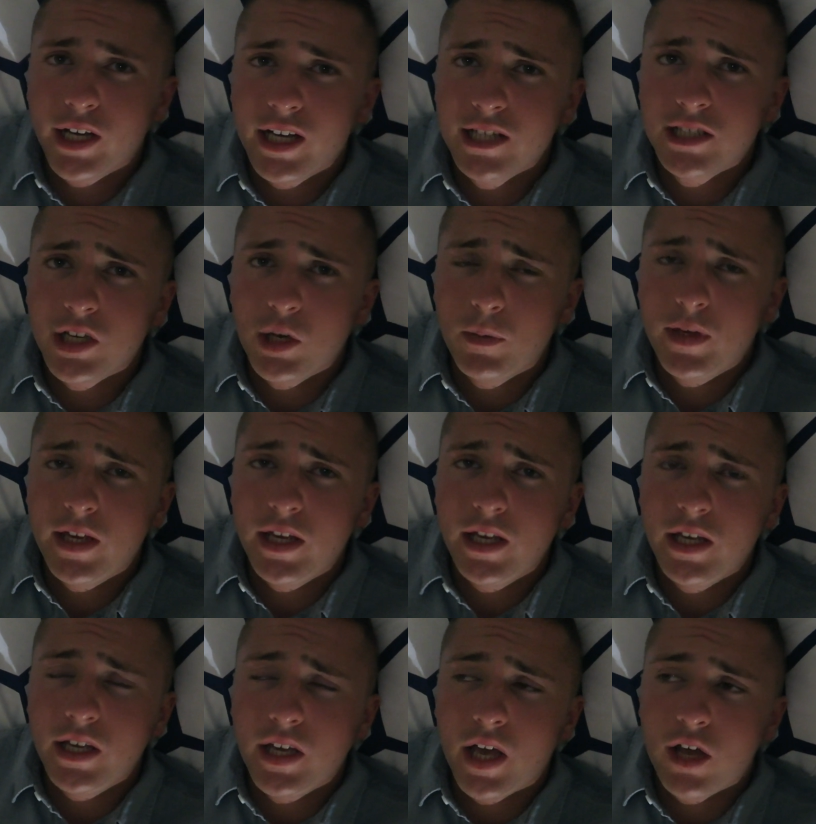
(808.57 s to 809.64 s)
I guess I'll
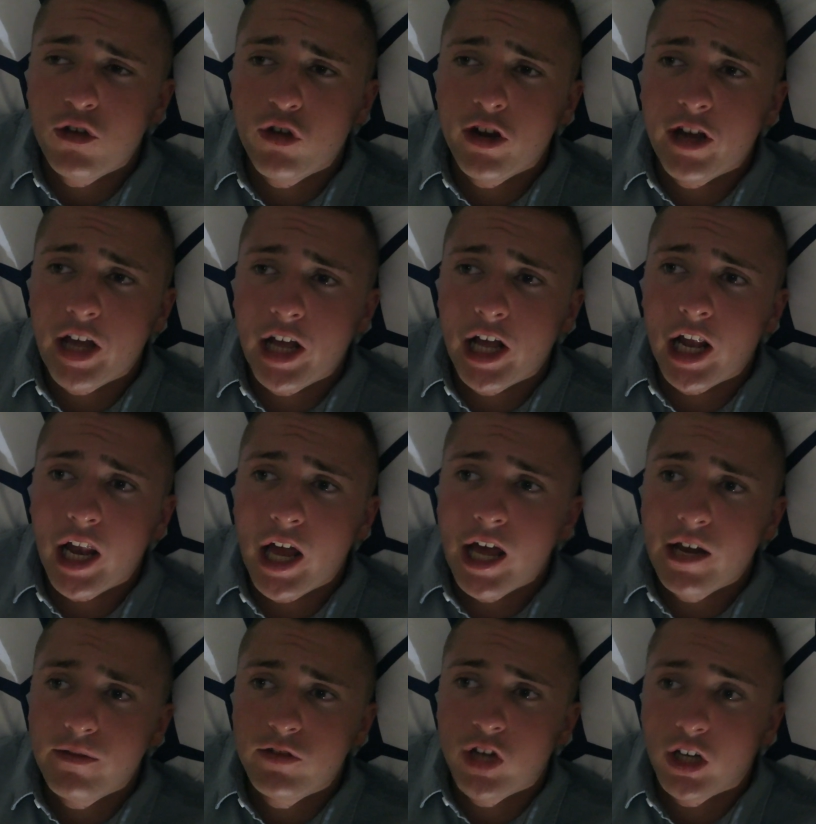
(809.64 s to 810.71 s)
be drinking a
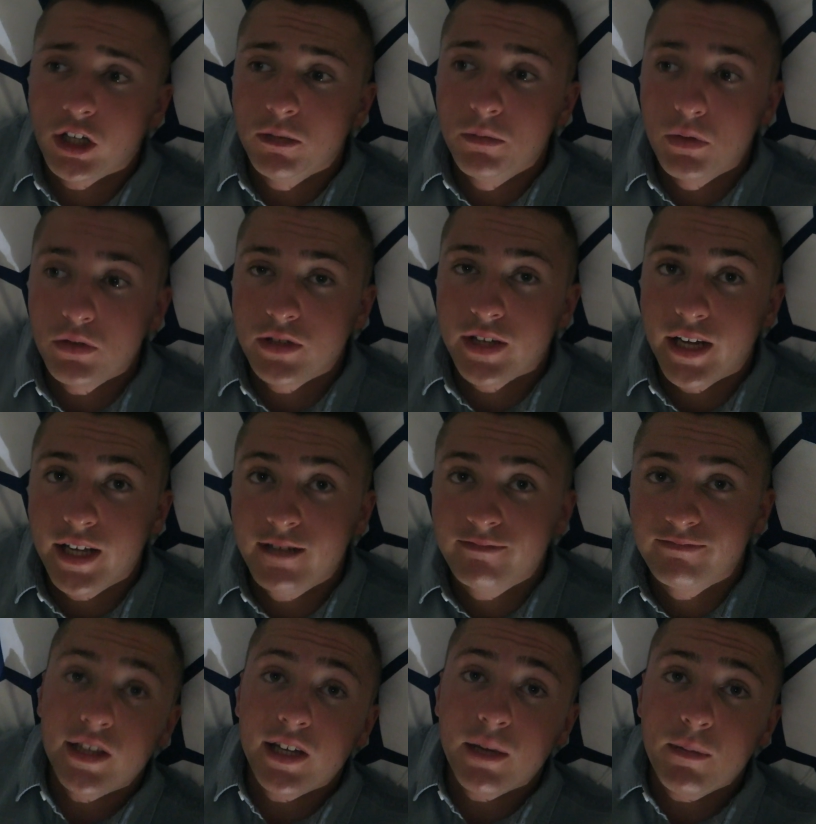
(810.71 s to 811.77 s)
lot of chocolate milk tonight.
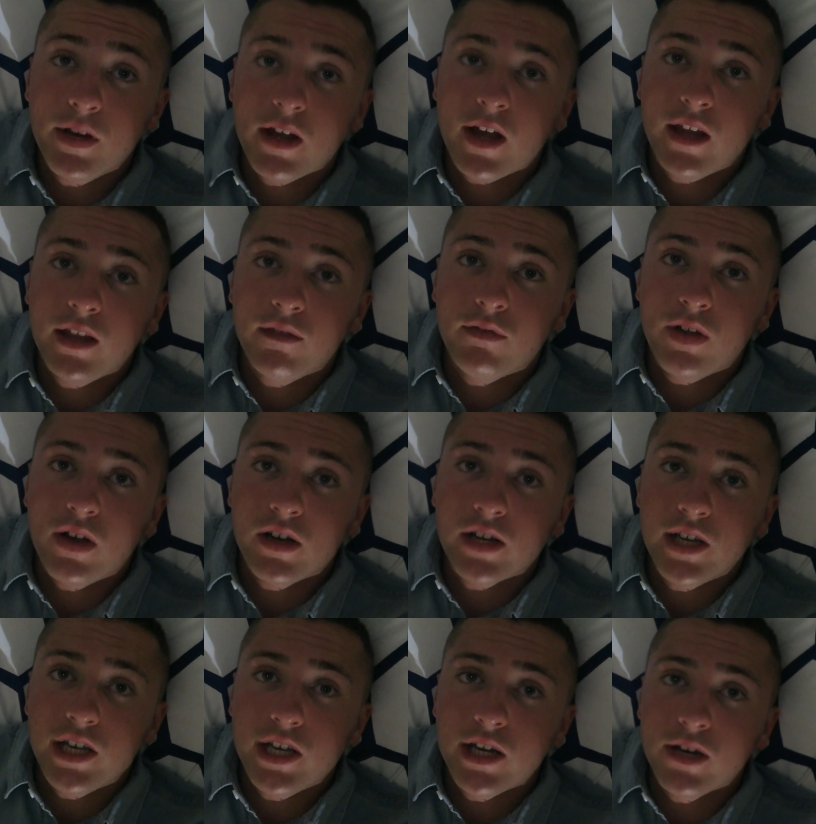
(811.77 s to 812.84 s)
I think I'm gonna end the vlog
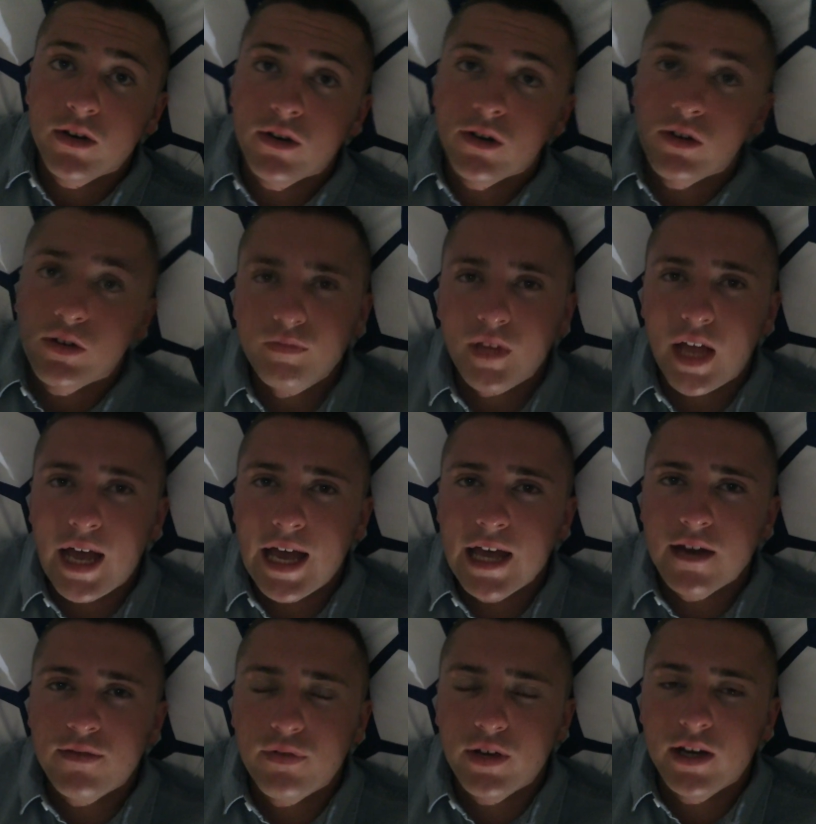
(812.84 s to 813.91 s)
here. I
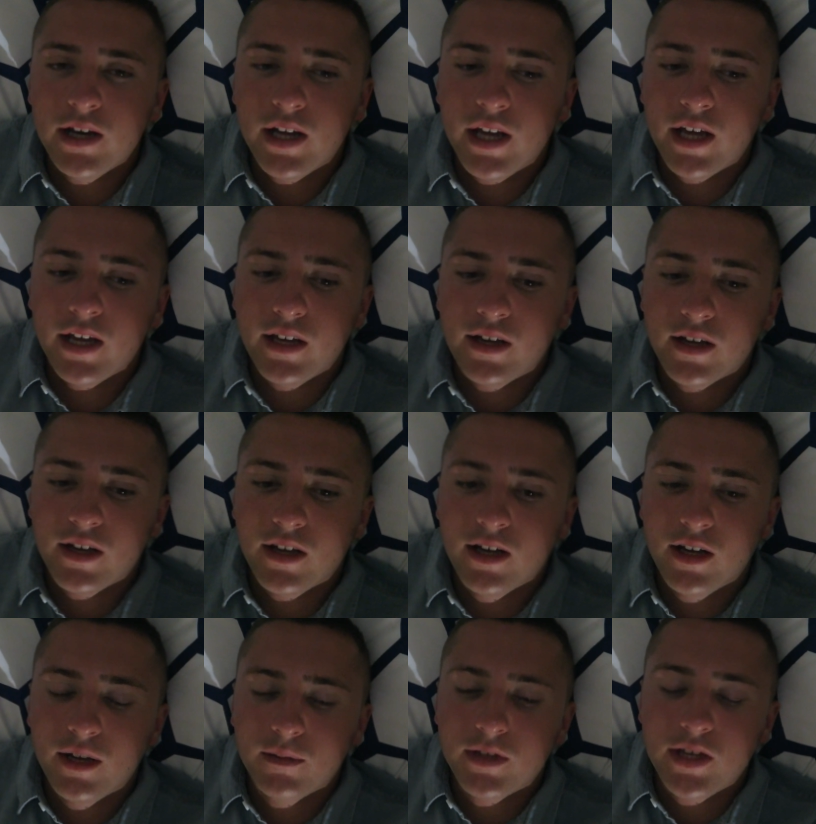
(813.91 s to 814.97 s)
had a fun day.
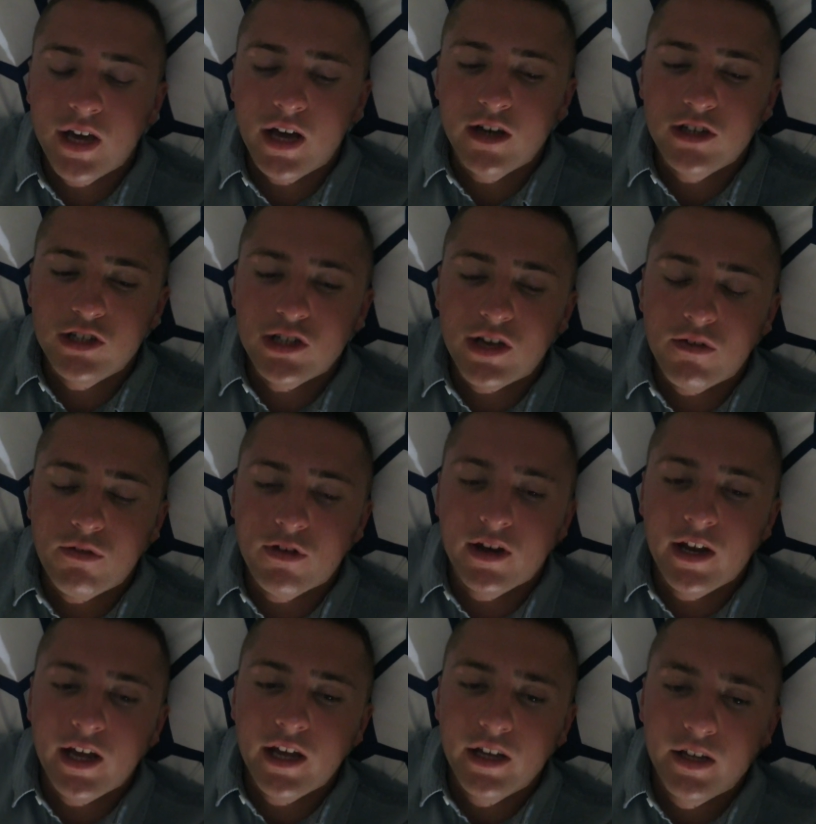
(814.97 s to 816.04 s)
Kiana, did you have a fun
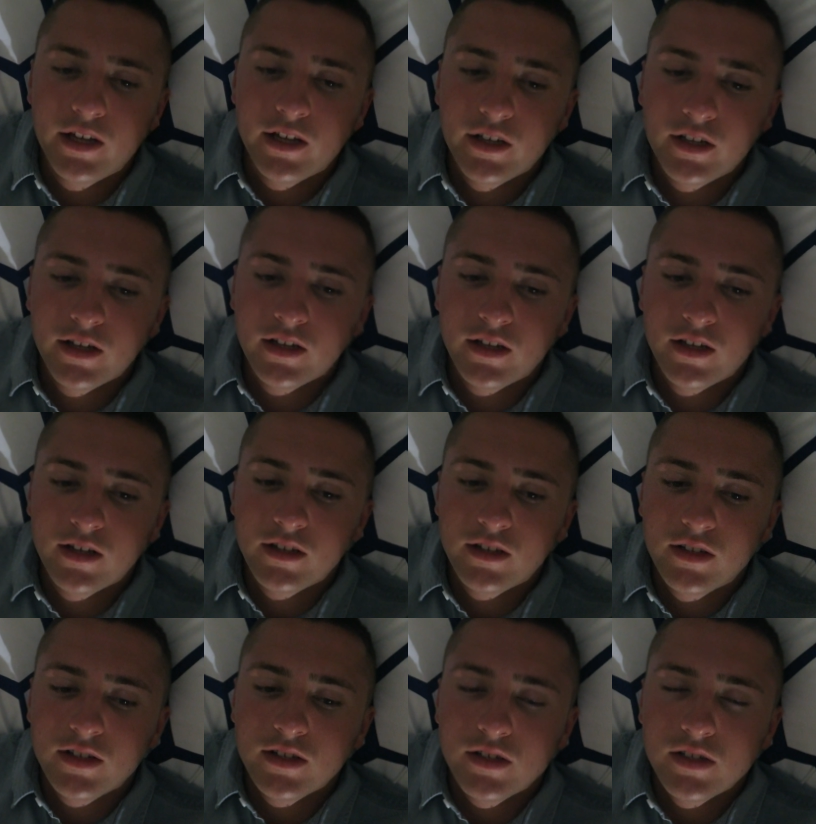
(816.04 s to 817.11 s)
day?
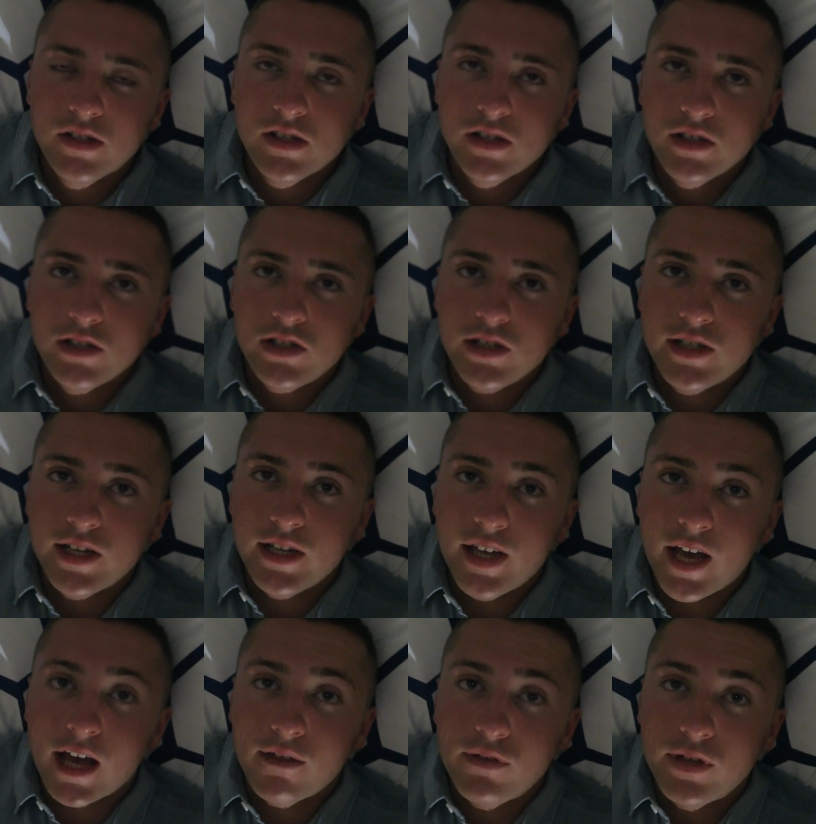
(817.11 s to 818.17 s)
Yeah. She said
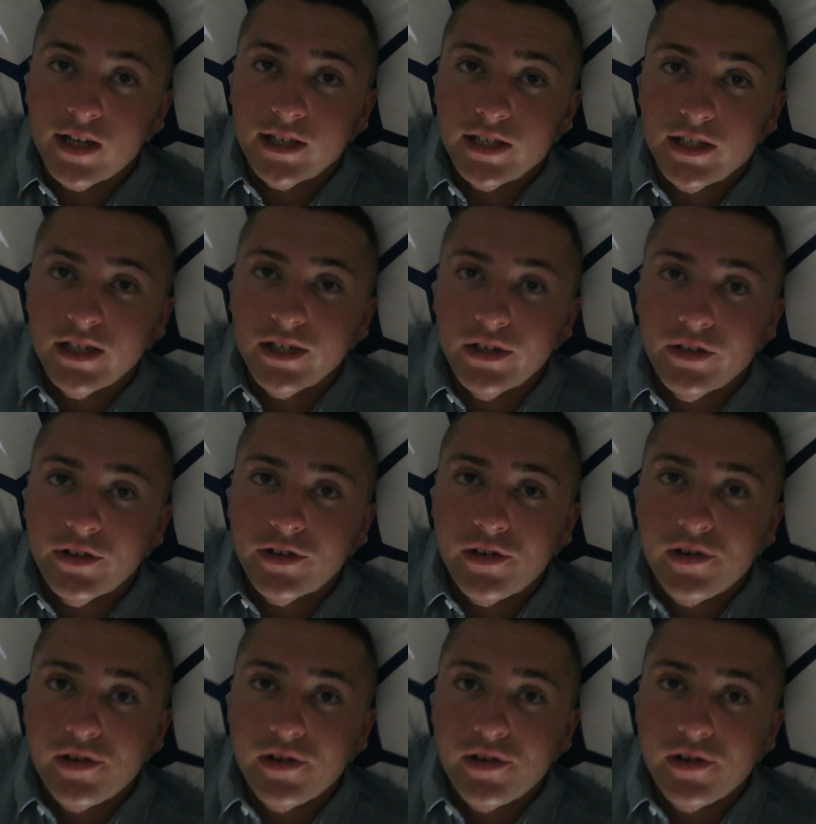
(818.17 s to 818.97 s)
yeah if you guys didn't hear her.